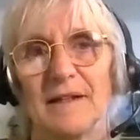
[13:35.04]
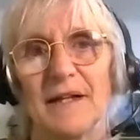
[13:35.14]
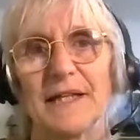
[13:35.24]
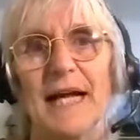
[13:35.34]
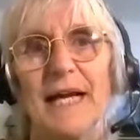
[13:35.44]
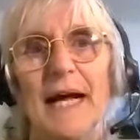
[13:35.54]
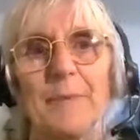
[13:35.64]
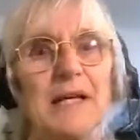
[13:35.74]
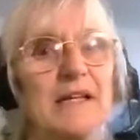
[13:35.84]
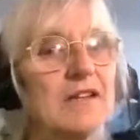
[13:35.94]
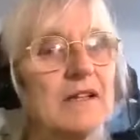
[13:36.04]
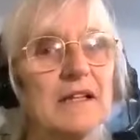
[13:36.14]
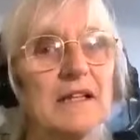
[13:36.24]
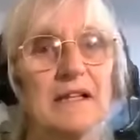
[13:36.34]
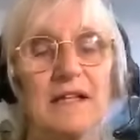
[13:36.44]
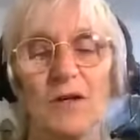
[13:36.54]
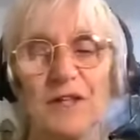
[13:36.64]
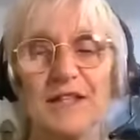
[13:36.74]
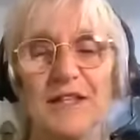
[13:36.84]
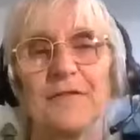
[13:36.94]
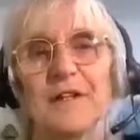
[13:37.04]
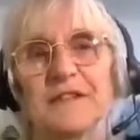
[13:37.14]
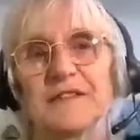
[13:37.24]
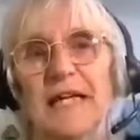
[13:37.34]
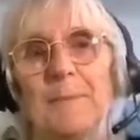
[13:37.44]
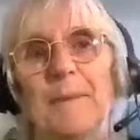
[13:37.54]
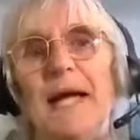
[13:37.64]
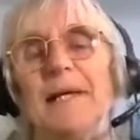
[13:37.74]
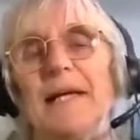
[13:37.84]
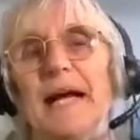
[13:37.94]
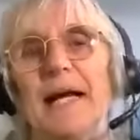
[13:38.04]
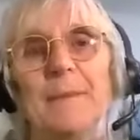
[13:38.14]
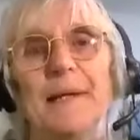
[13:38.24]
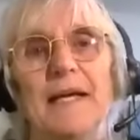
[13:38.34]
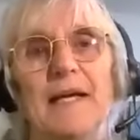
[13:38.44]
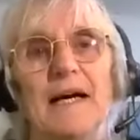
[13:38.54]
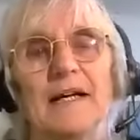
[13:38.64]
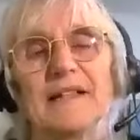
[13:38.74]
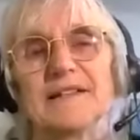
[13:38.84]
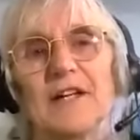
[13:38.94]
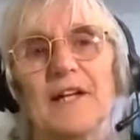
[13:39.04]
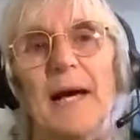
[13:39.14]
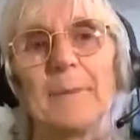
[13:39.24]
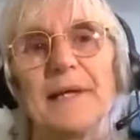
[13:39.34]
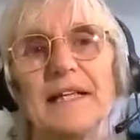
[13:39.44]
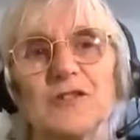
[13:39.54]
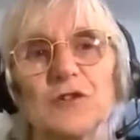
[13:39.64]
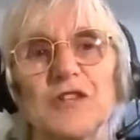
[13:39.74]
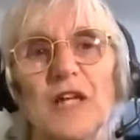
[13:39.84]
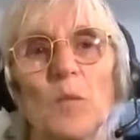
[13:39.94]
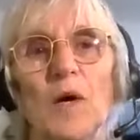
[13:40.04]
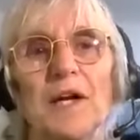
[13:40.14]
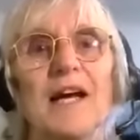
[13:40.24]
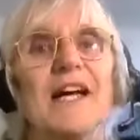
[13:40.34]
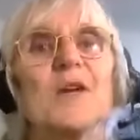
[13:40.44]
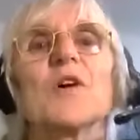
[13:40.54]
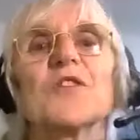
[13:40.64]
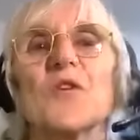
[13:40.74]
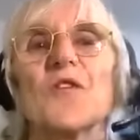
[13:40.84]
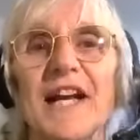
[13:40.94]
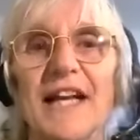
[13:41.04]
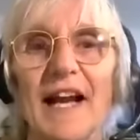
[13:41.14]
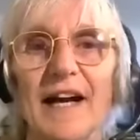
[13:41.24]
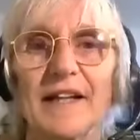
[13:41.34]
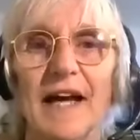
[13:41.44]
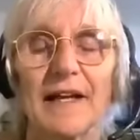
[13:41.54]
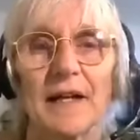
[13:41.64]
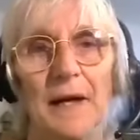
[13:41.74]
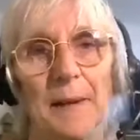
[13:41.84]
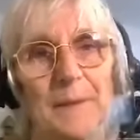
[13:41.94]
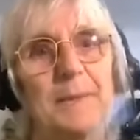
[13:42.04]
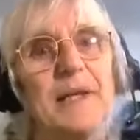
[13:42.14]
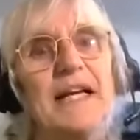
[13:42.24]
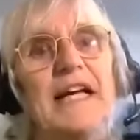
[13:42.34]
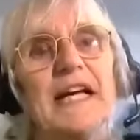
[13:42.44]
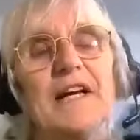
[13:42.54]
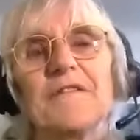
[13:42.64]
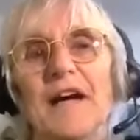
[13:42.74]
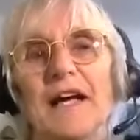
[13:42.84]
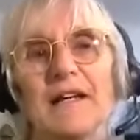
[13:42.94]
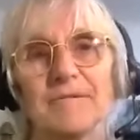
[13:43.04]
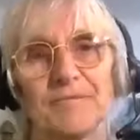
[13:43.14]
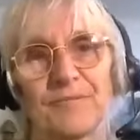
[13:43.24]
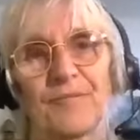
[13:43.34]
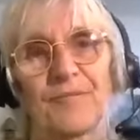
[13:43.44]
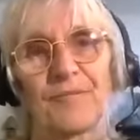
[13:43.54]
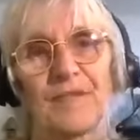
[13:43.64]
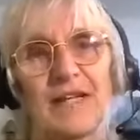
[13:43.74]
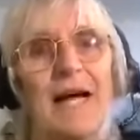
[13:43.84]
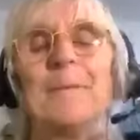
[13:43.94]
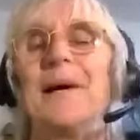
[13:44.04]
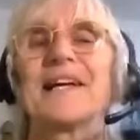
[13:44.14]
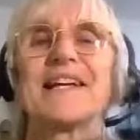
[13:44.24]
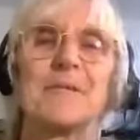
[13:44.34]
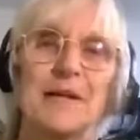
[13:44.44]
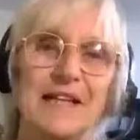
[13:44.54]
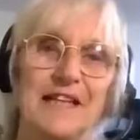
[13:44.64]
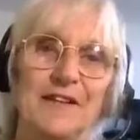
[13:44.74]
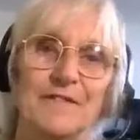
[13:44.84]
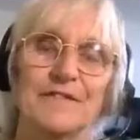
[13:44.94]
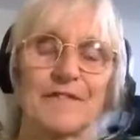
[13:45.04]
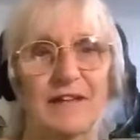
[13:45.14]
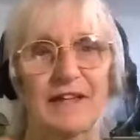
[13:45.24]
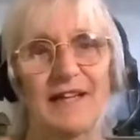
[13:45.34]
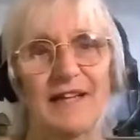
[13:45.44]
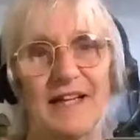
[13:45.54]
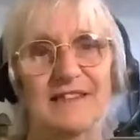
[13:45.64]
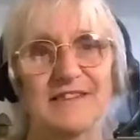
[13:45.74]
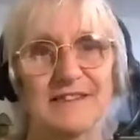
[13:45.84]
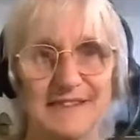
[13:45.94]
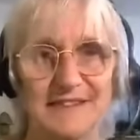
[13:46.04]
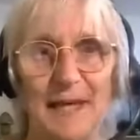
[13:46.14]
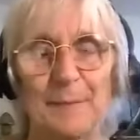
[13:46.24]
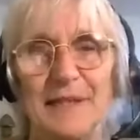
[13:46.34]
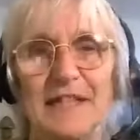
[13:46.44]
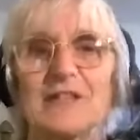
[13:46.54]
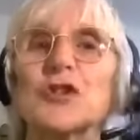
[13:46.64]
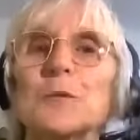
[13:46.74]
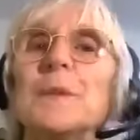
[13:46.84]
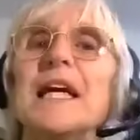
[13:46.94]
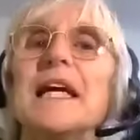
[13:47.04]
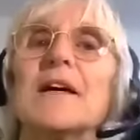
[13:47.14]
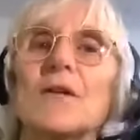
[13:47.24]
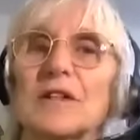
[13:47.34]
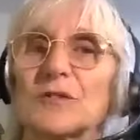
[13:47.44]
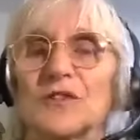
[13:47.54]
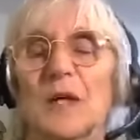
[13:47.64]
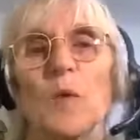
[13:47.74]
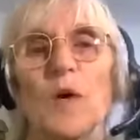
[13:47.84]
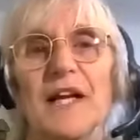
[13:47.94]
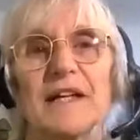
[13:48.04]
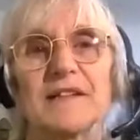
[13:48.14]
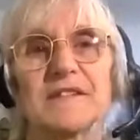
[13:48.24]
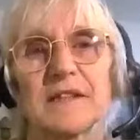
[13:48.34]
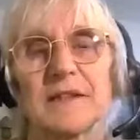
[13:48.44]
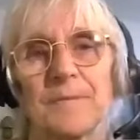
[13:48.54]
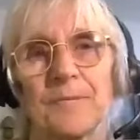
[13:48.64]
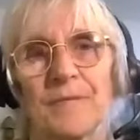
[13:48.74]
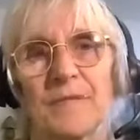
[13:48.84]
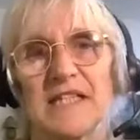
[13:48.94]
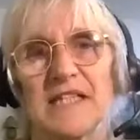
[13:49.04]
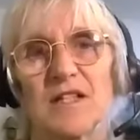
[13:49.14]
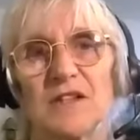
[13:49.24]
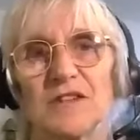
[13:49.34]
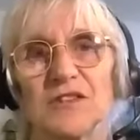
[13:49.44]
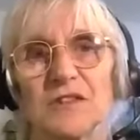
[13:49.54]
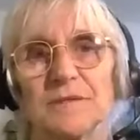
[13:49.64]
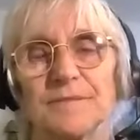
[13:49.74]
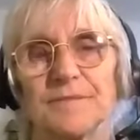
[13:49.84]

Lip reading: It can happen. The only difference can be like it's not happening to someone. It was already like that, but the belief, the embodied belief that it's happening to me or to someone else is lost.